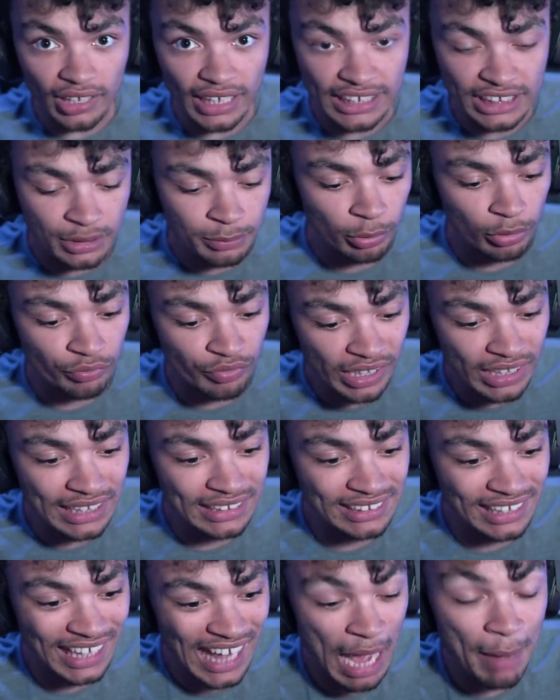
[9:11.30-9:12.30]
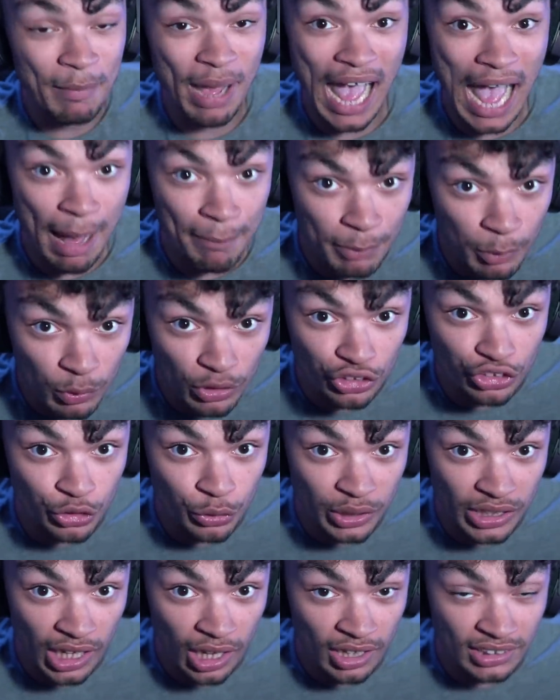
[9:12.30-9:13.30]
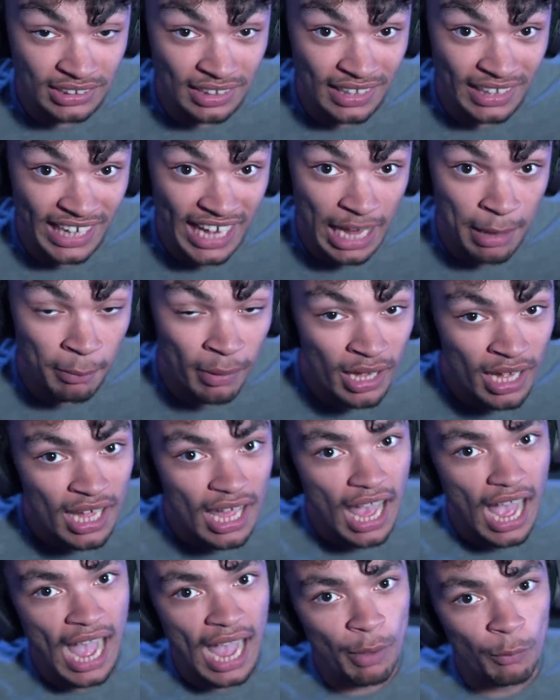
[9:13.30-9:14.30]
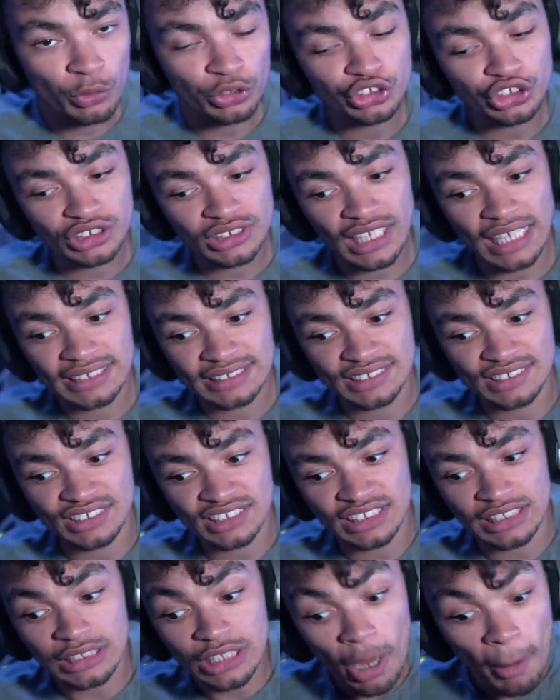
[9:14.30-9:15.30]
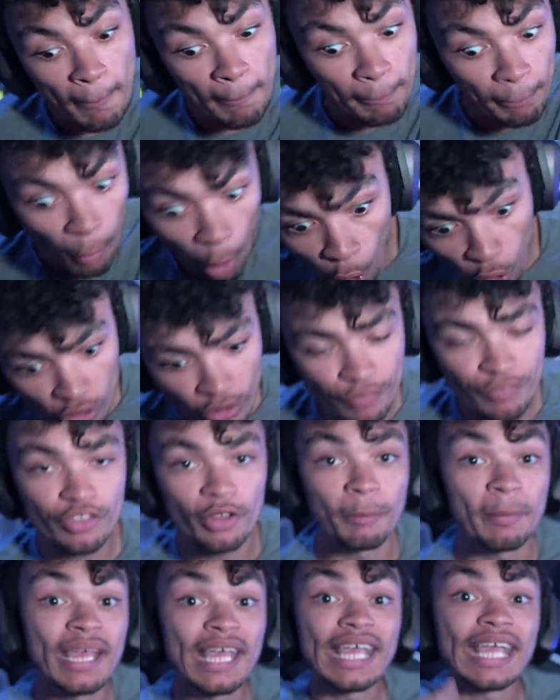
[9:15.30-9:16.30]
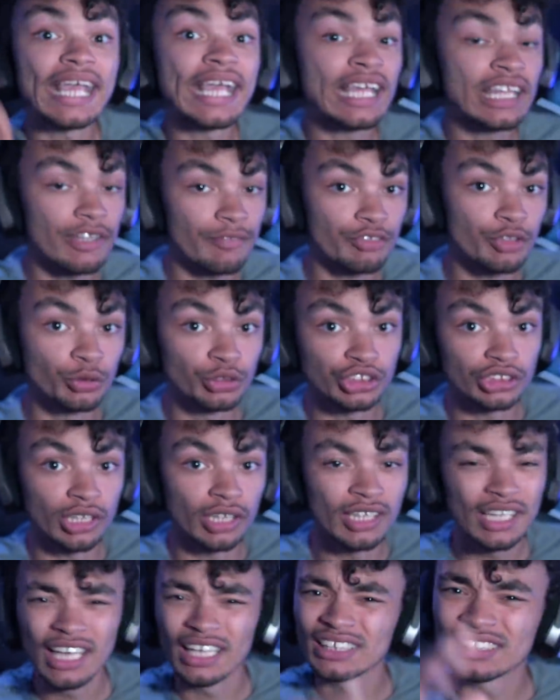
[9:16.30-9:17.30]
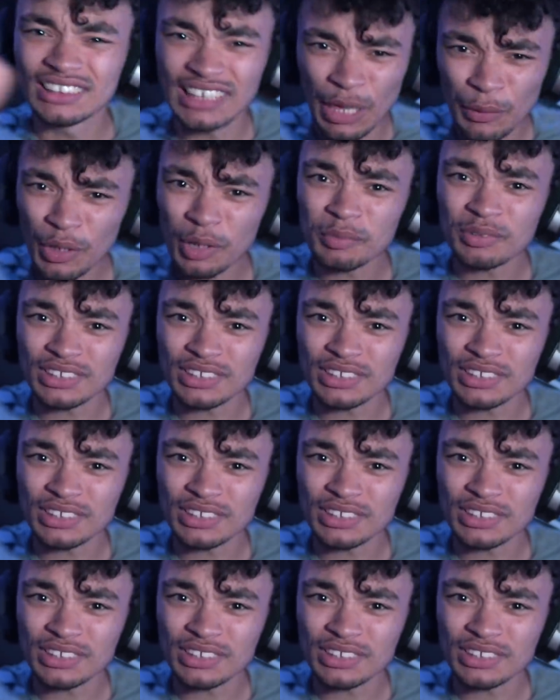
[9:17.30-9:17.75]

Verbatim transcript: list, but realistically, I'm happy with the tuner cars in the game. I would just like to see more of them in the future. Do you get what I'm